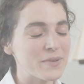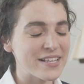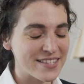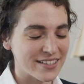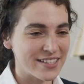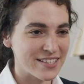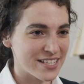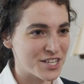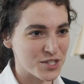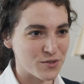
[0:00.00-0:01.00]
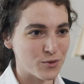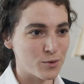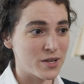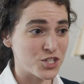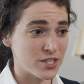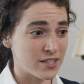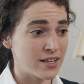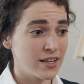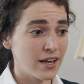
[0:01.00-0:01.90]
Basically, the stages of formation